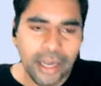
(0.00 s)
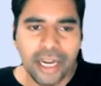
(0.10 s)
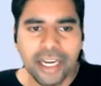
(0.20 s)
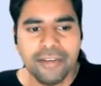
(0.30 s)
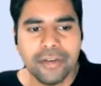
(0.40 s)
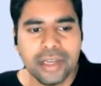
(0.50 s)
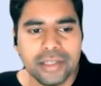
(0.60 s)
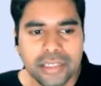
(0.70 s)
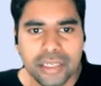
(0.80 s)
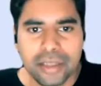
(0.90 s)
And if you
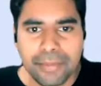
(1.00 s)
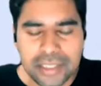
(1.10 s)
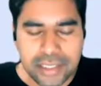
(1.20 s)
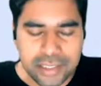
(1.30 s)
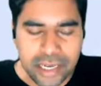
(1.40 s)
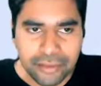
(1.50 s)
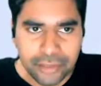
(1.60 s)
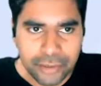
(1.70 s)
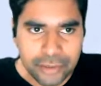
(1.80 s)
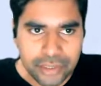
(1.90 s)
consider the business side of
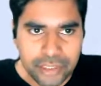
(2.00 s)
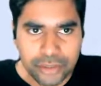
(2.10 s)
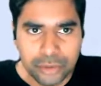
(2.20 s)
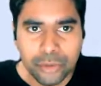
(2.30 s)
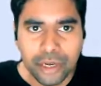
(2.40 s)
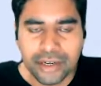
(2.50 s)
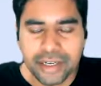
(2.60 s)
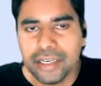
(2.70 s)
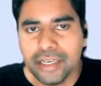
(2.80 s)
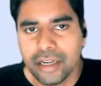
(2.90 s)
the users who are
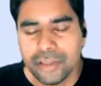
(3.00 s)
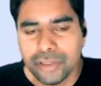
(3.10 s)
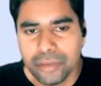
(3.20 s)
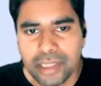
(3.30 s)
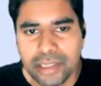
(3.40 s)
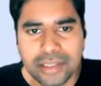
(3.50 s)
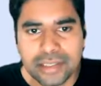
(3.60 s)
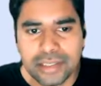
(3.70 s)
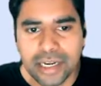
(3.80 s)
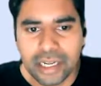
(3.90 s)
really consuming
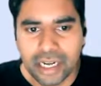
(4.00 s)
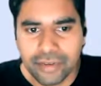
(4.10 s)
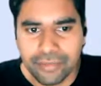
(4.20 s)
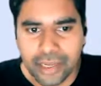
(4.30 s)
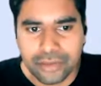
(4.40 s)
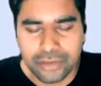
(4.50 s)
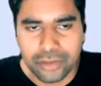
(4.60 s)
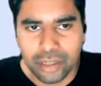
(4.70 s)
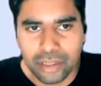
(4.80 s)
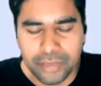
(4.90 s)
these data artifacts to
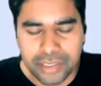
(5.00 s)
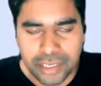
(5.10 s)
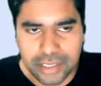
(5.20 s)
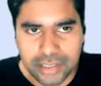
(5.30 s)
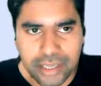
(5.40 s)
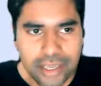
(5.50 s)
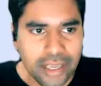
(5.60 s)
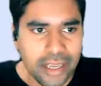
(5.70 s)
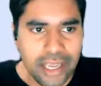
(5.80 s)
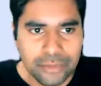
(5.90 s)
solve the business,
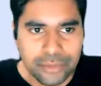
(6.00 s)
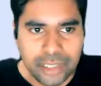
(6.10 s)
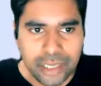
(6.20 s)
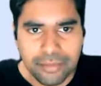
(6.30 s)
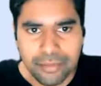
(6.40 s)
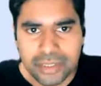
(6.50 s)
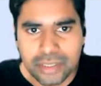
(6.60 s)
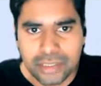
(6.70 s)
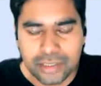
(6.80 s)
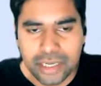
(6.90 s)
as we say,
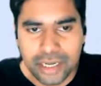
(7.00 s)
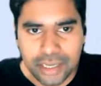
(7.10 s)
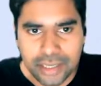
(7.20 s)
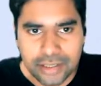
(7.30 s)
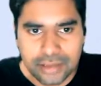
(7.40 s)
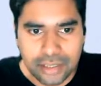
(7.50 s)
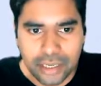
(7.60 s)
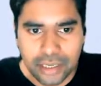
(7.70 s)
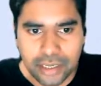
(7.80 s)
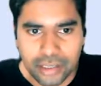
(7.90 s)
business data
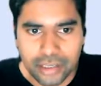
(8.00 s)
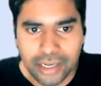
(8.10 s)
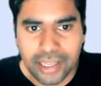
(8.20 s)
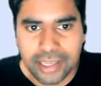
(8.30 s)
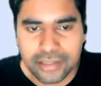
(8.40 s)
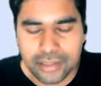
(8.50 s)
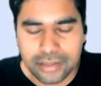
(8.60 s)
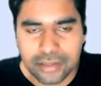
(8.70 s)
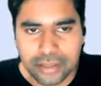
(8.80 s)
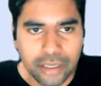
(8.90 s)

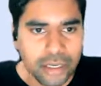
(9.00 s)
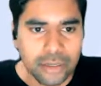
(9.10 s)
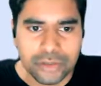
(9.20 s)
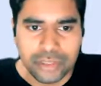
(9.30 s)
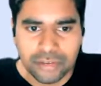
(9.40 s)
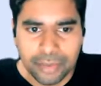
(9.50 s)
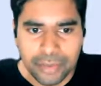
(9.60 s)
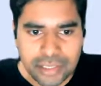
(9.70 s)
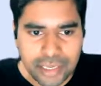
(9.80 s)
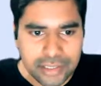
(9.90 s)
exists to serve the
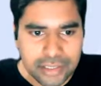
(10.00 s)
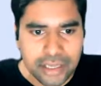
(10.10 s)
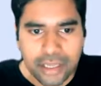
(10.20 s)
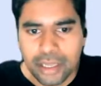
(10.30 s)
business.